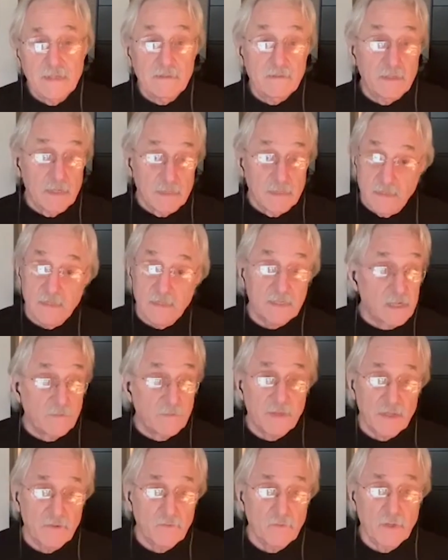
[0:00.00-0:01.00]
This is
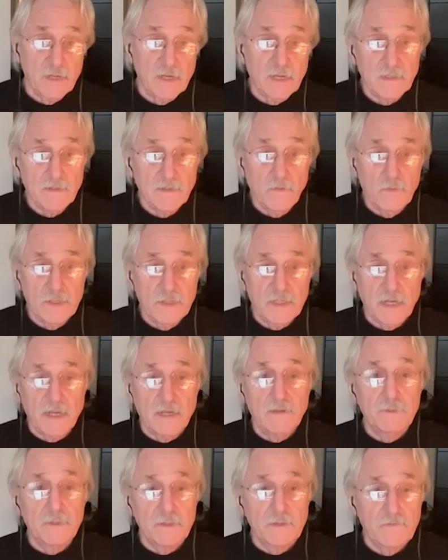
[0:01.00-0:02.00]
something which
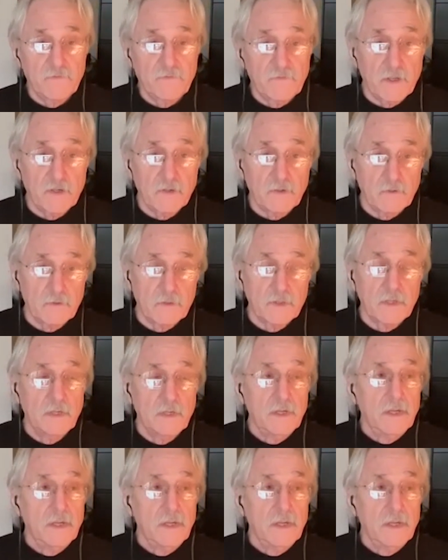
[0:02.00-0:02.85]
ebbs and flows.